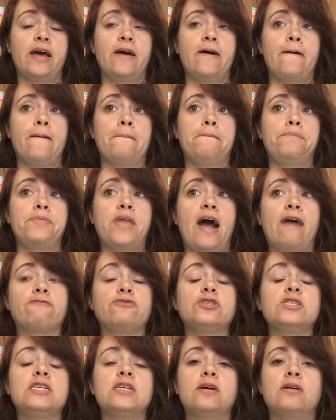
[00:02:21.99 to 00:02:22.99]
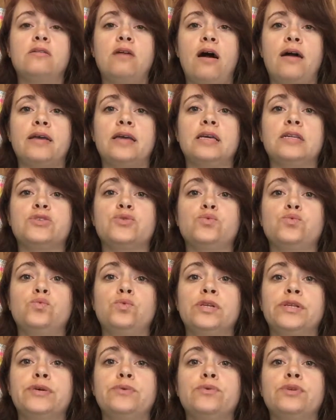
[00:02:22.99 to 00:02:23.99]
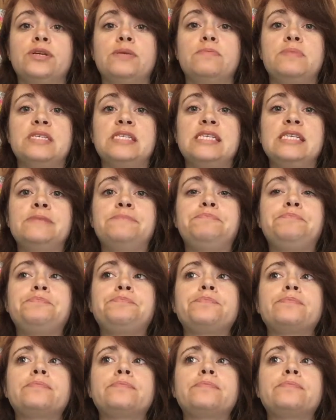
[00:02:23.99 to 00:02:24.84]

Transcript: After 10 o'clock, it gets really, really busy.